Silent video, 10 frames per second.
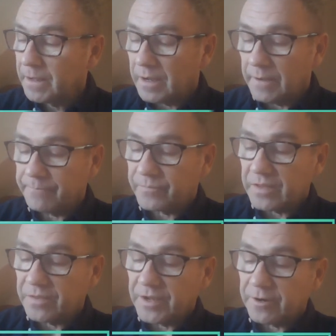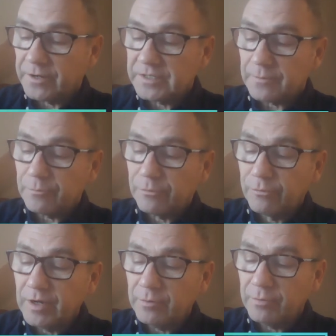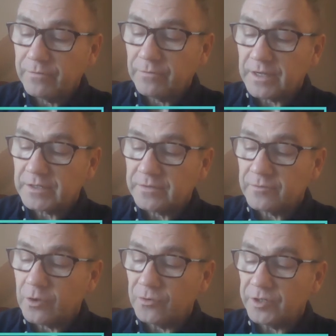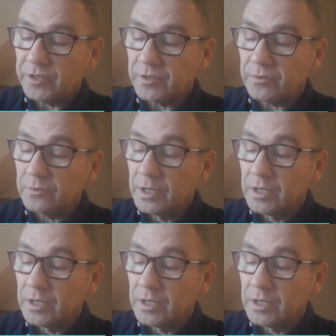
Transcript: um, there is a pre reflective cogito